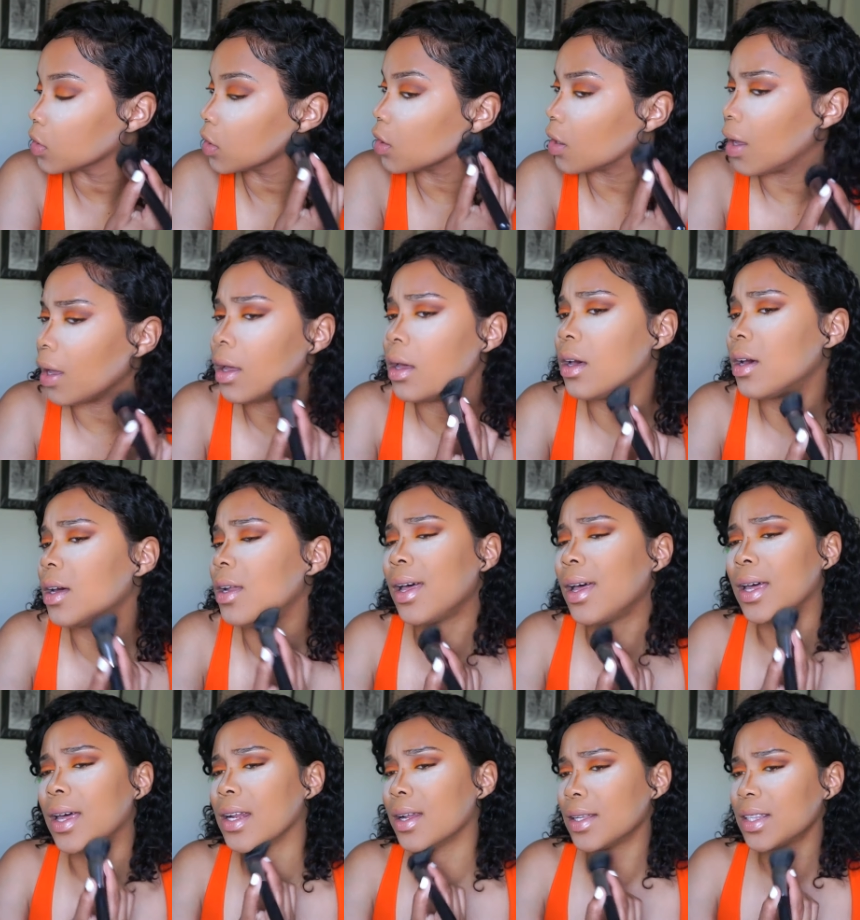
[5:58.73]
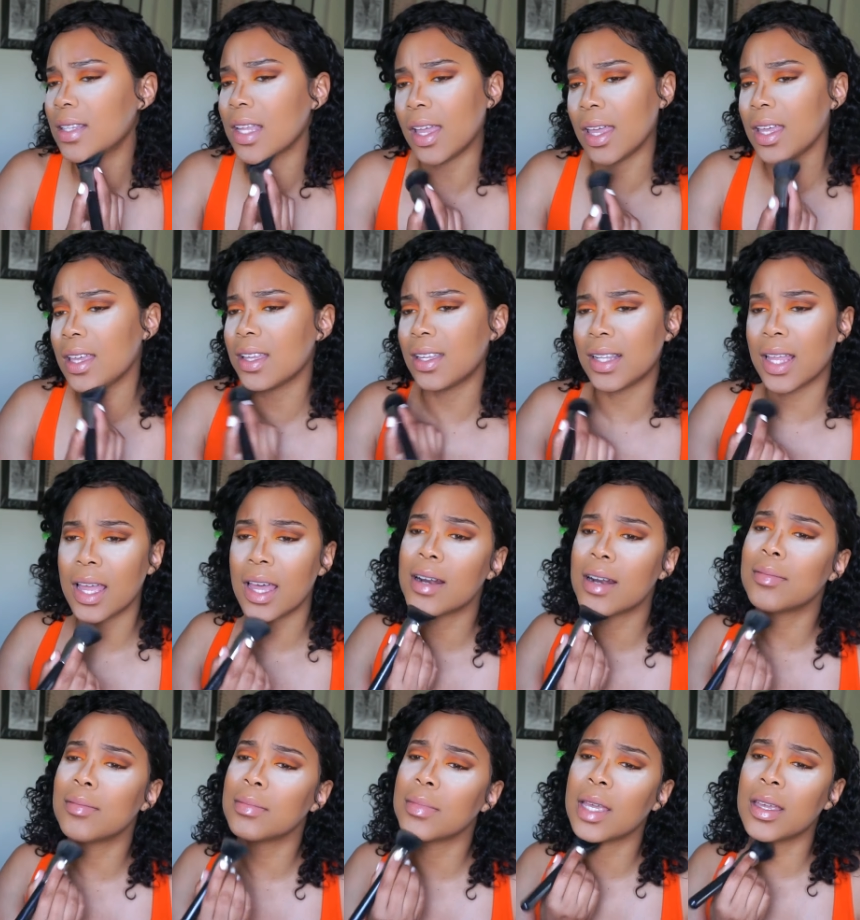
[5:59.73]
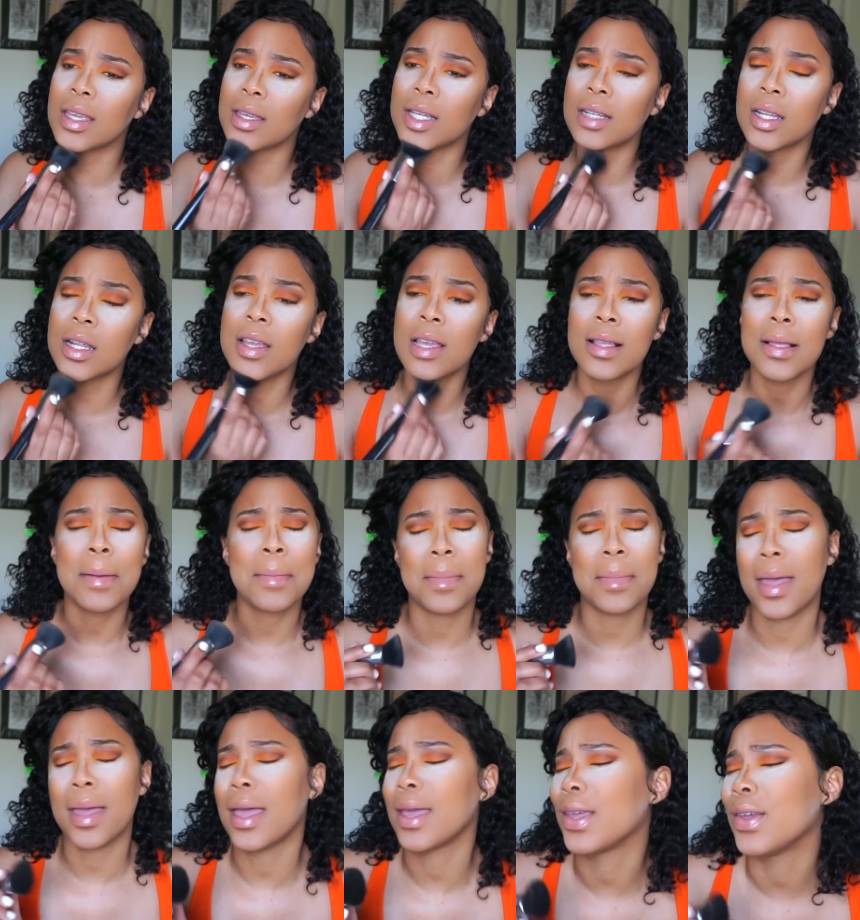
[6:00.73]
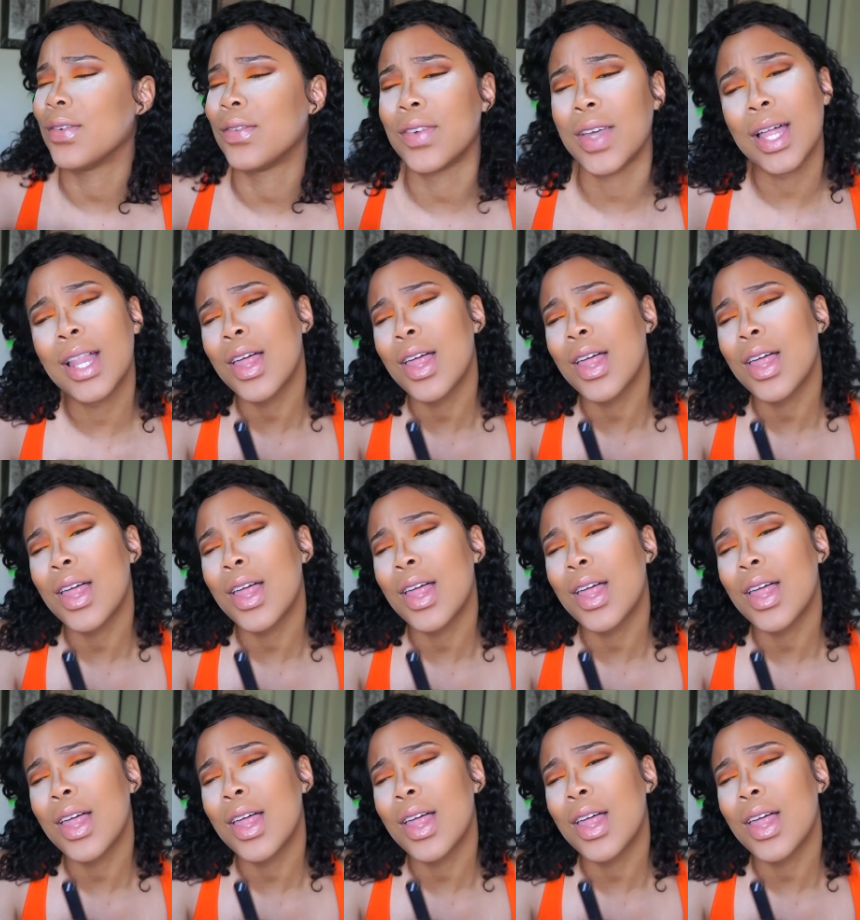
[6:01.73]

Girl, anything I could do just to make you feel